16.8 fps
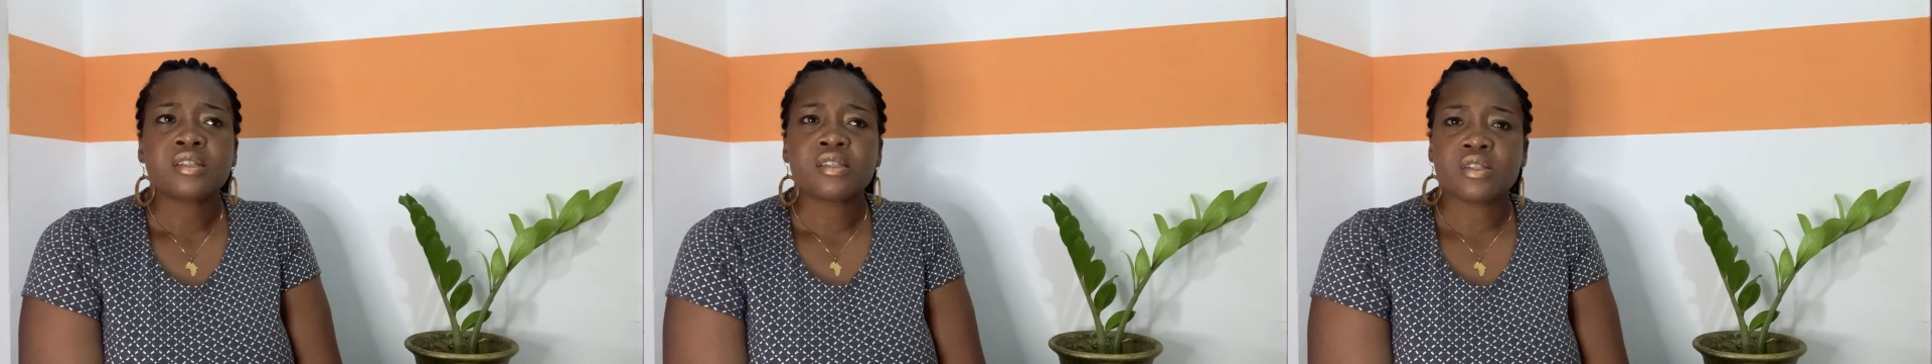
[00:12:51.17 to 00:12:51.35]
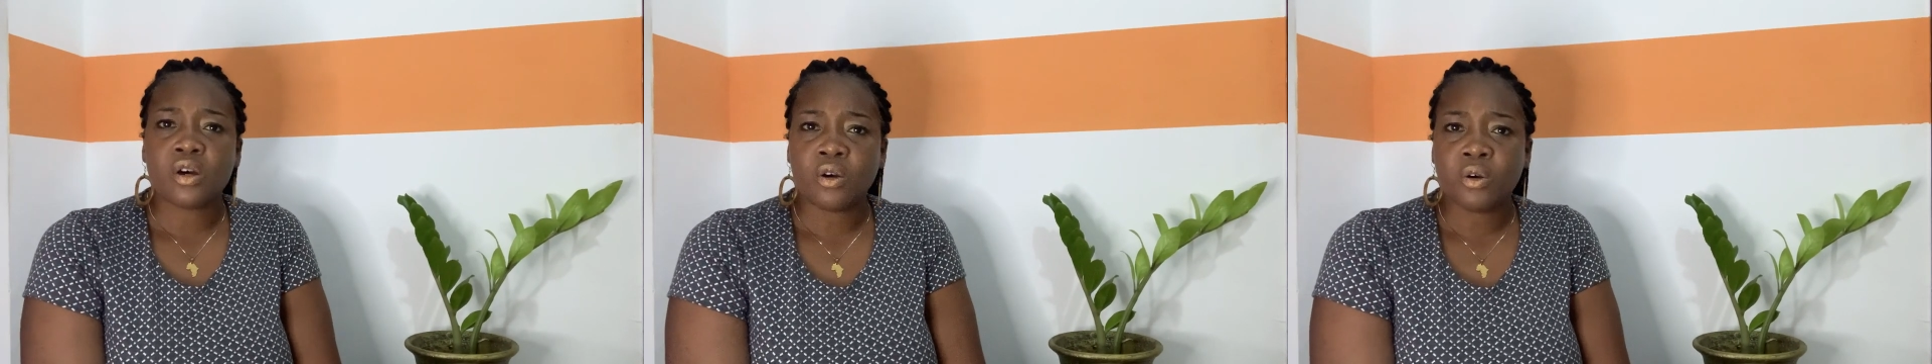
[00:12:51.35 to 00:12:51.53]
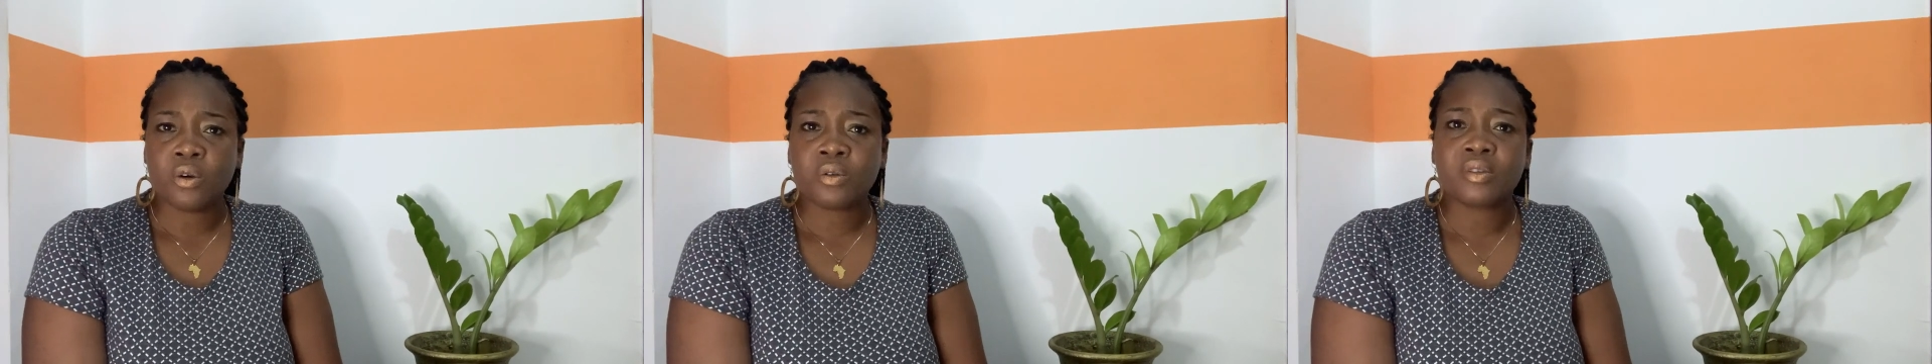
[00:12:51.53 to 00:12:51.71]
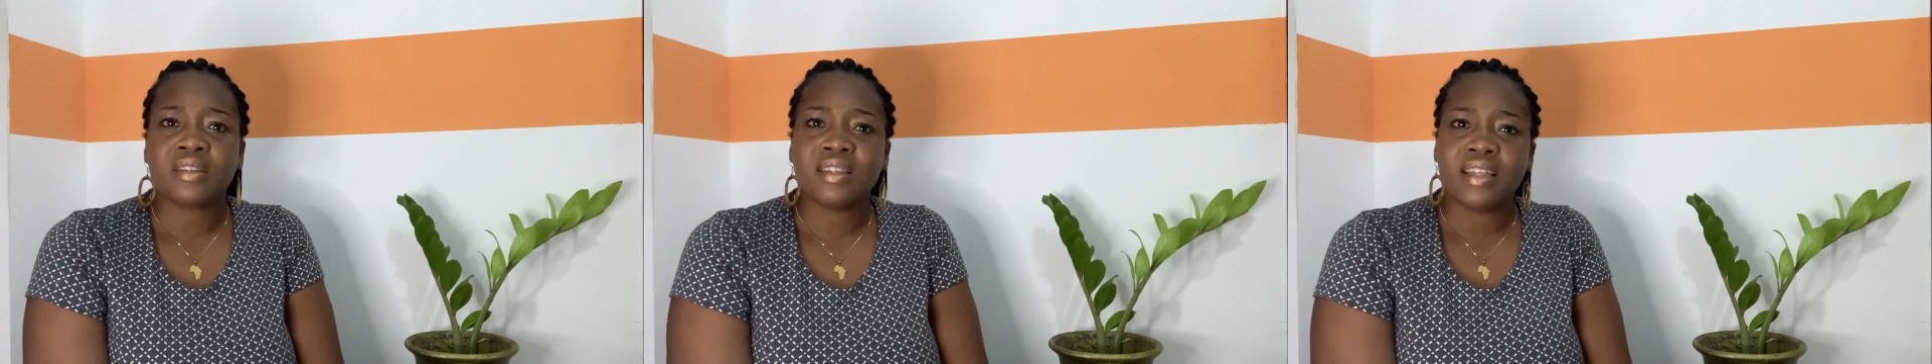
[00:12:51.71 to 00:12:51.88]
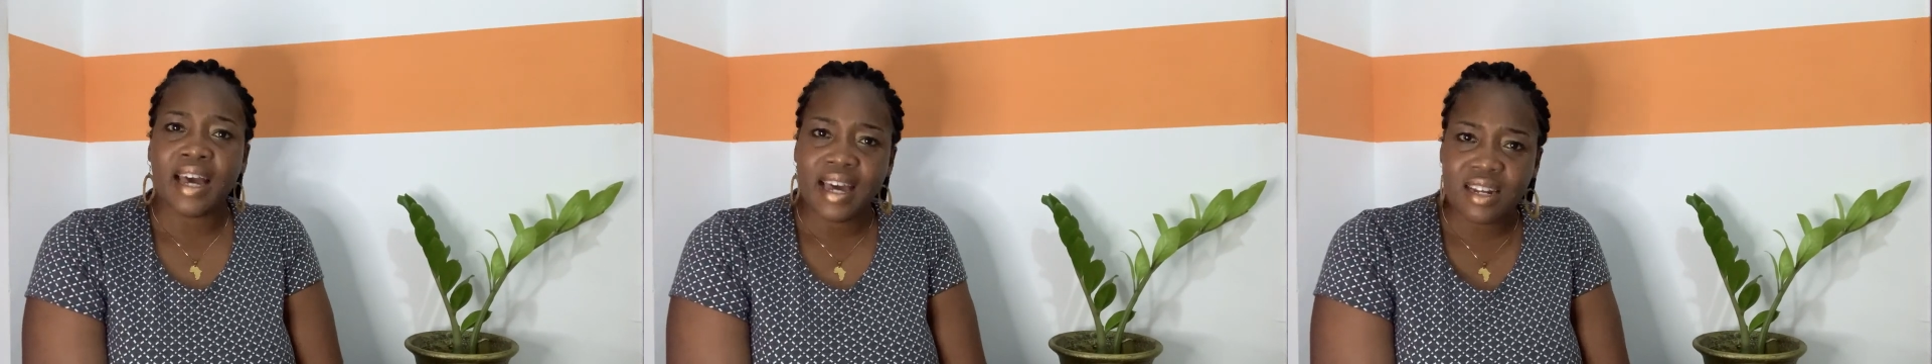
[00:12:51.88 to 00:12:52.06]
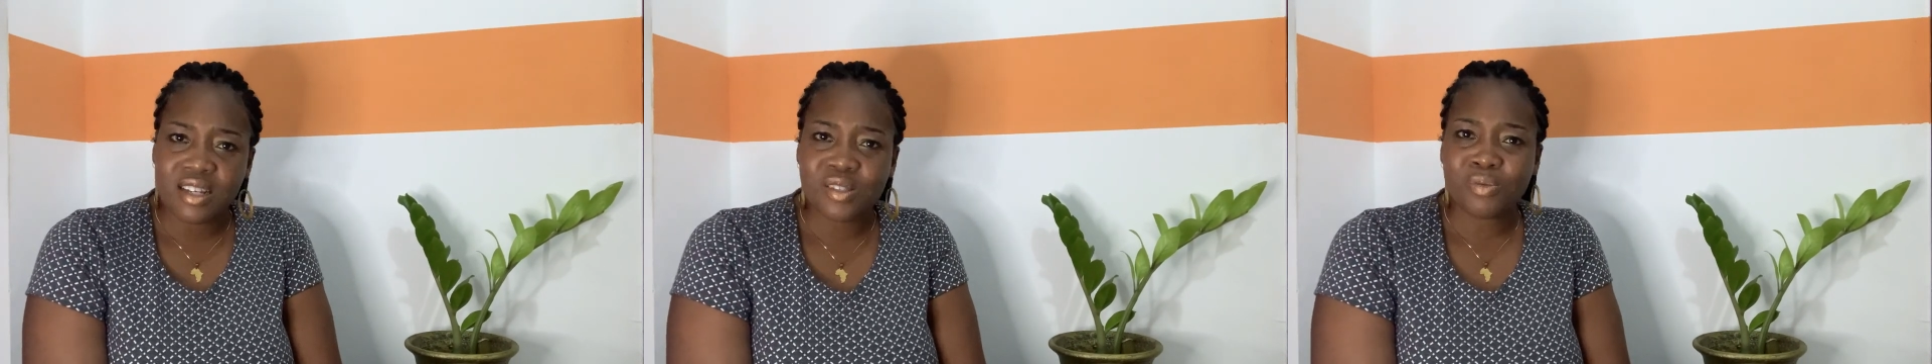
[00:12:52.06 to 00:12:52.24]
So
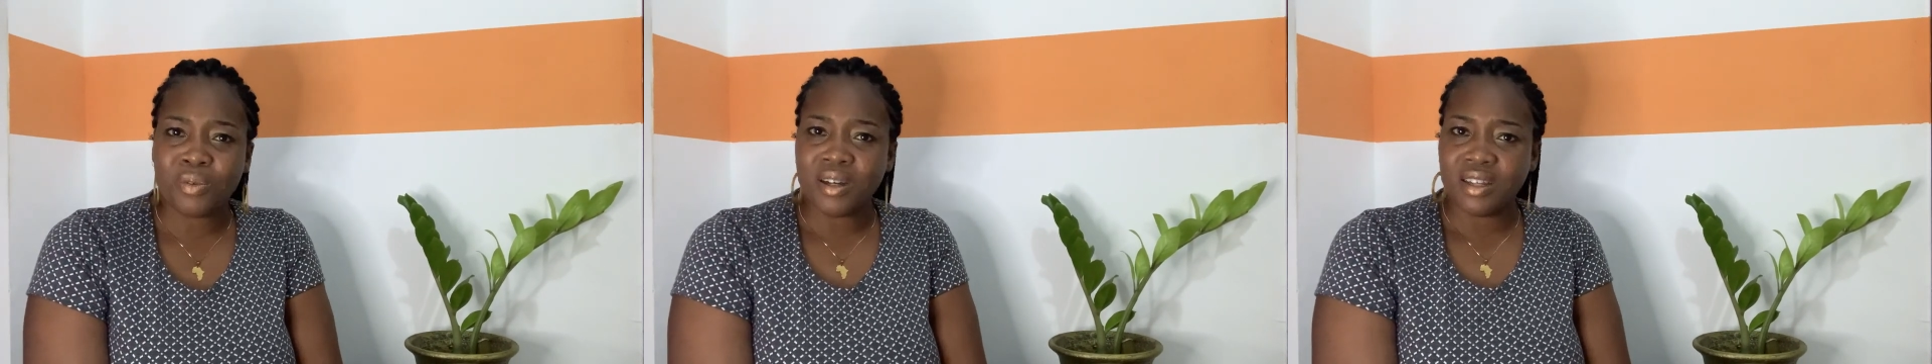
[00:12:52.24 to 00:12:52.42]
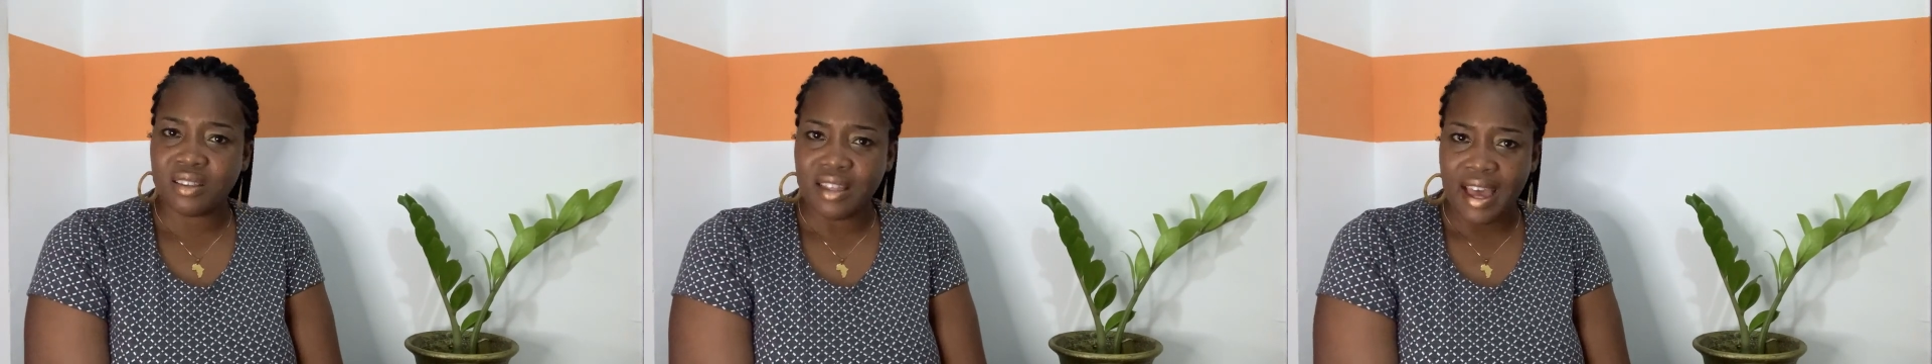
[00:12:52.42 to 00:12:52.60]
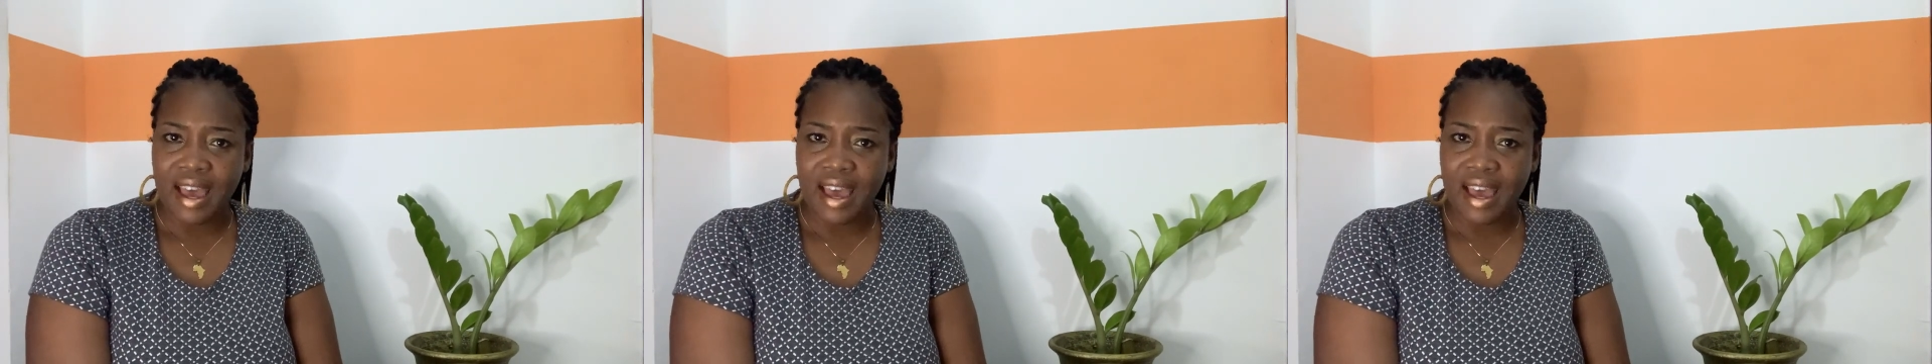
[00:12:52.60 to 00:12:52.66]
that is what